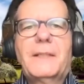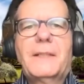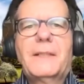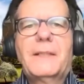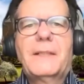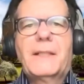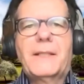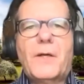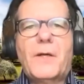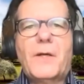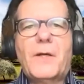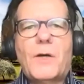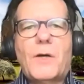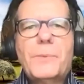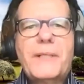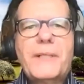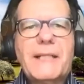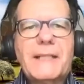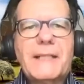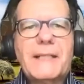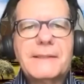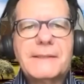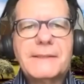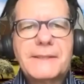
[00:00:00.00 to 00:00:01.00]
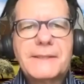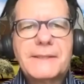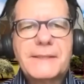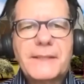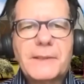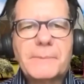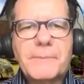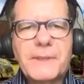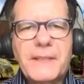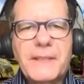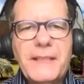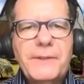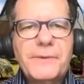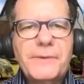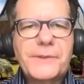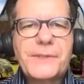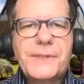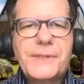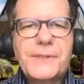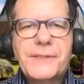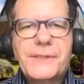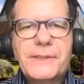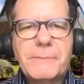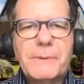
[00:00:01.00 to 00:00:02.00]
And how we can set up an
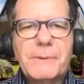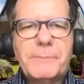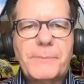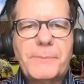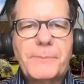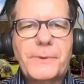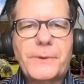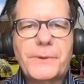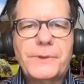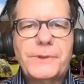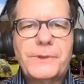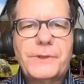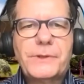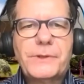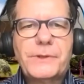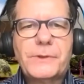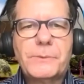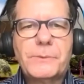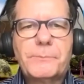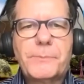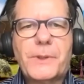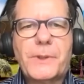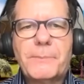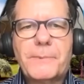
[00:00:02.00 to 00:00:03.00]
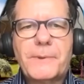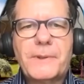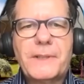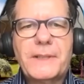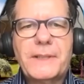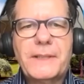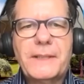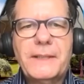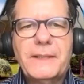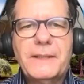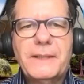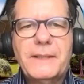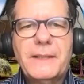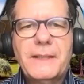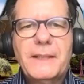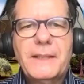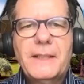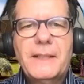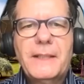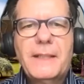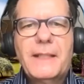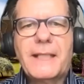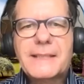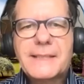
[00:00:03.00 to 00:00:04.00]
ecosystem approach to properly
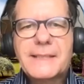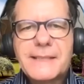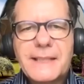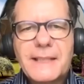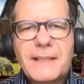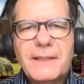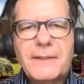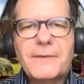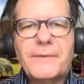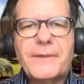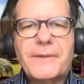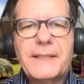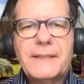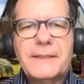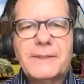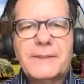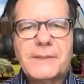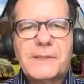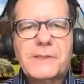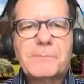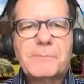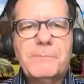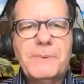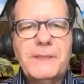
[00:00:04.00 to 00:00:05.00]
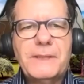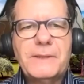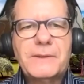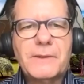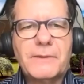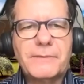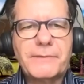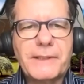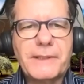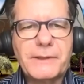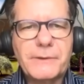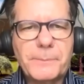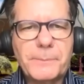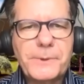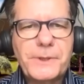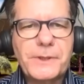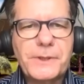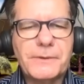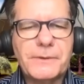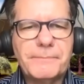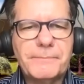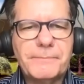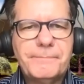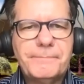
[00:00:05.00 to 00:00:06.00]
accelerate the speed of
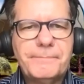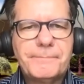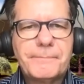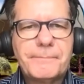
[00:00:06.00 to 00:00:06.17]
adoption.